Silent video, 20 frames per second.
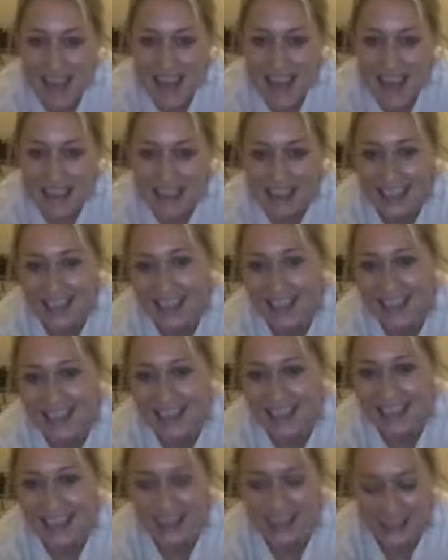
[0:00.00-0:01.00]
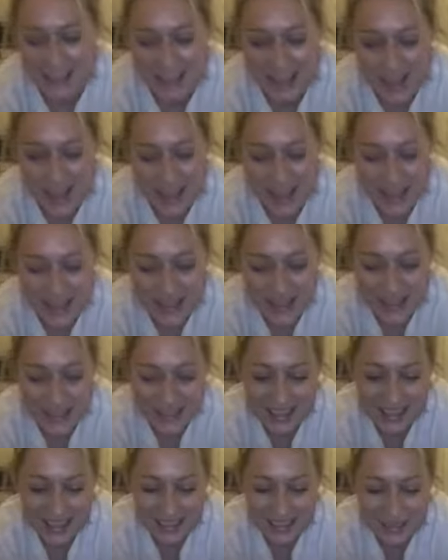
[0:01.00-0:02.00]
3, 2,
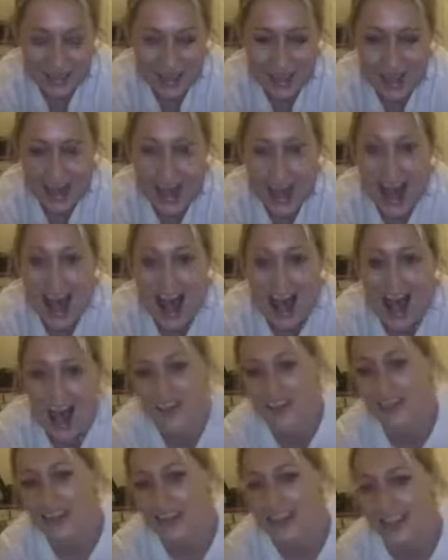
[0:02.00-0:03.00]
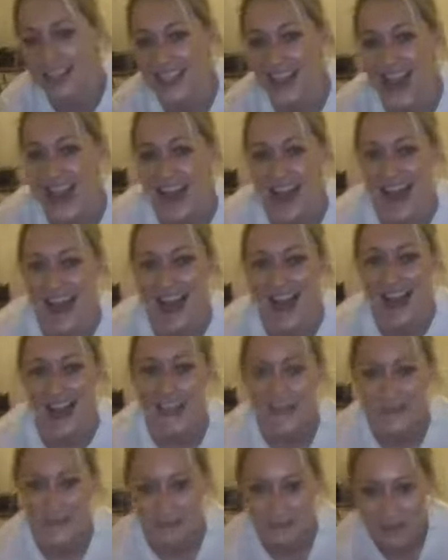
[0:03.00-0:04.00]
1, and rest
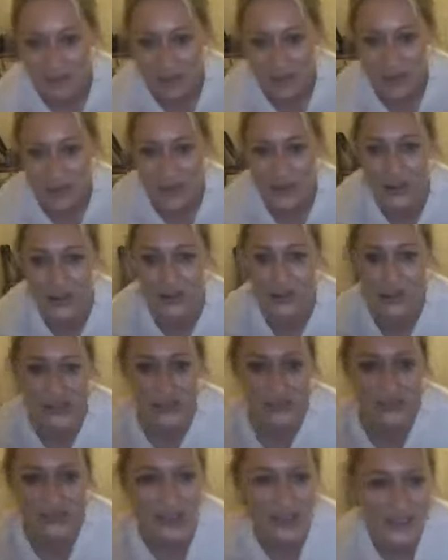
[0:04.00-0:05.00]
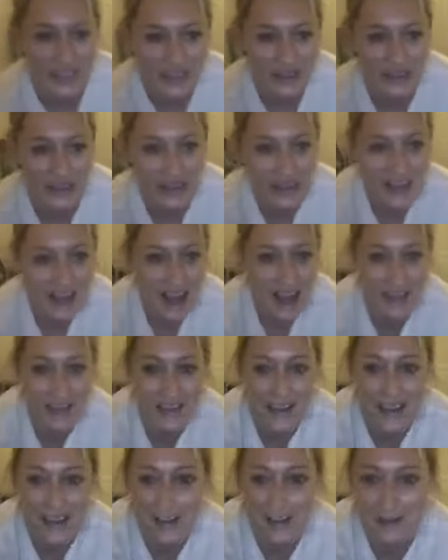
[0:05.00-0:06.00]
there. Awesome work. So
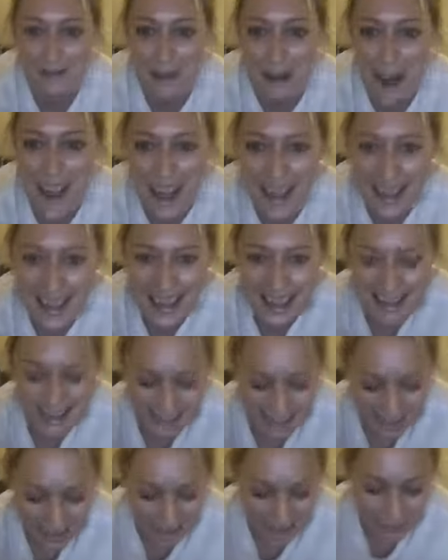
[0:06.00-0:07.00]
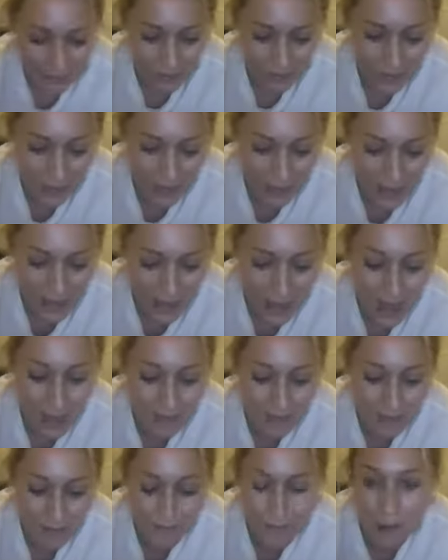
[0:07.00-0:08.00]
while you have a little break, we're
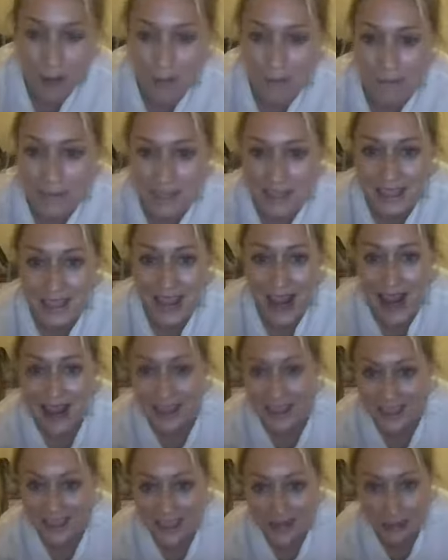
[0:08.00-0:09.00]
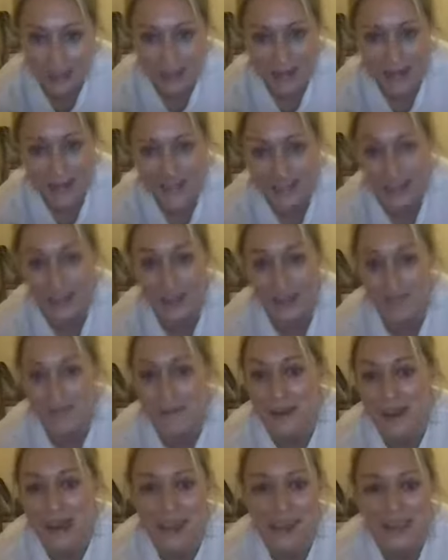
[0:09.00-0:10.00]
going to get mums, dads,
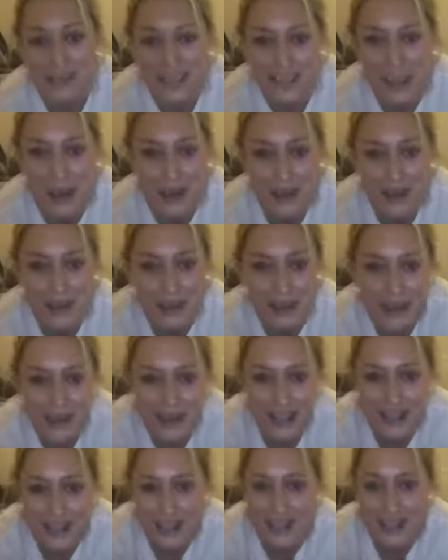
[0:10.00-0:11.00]
siblings, somebody else to have a